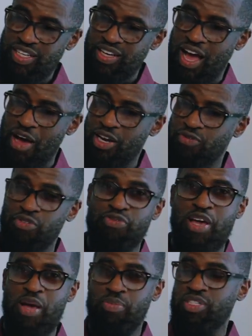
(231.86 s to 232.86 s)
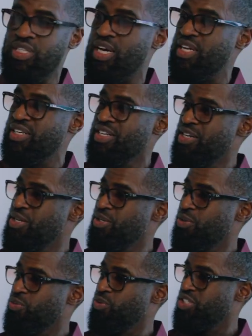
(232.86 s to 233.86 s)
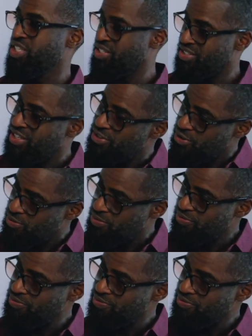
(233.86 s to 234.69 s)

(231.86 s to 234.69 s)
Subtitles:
Out of a family that was in the system.